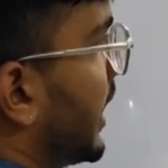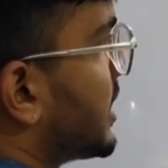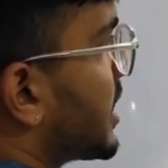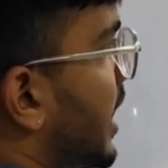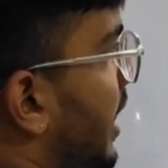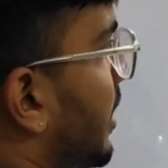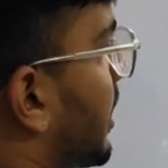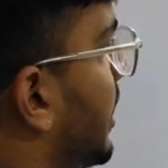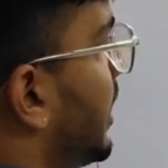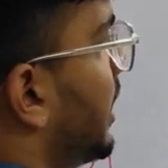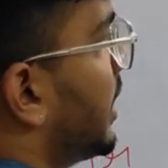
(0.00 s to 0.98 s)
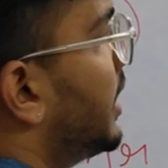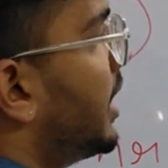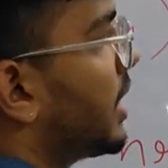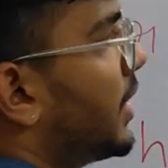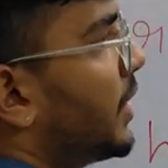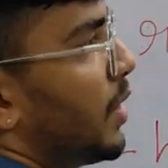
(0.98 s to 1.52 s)
hr.
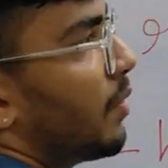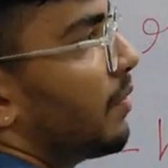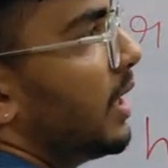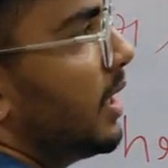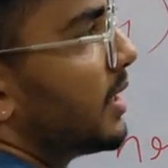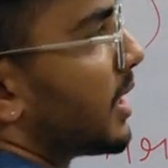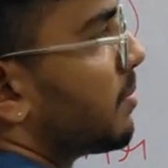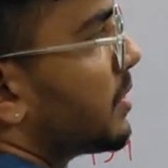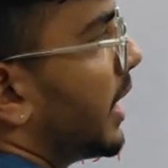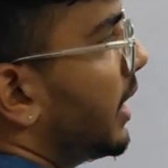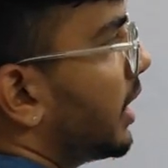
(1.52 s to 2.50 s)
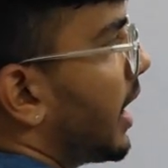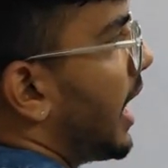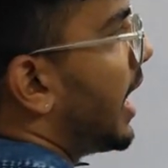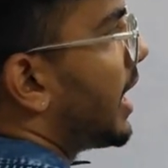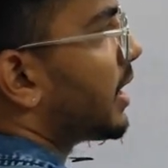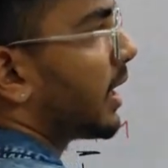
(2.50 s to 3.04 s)
Here we will subject
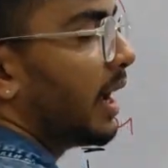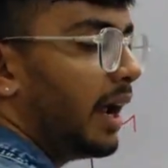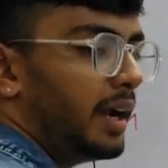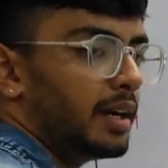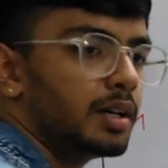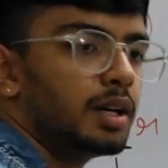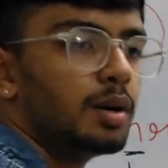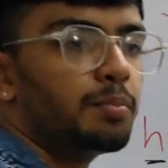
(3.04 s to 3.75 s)
r and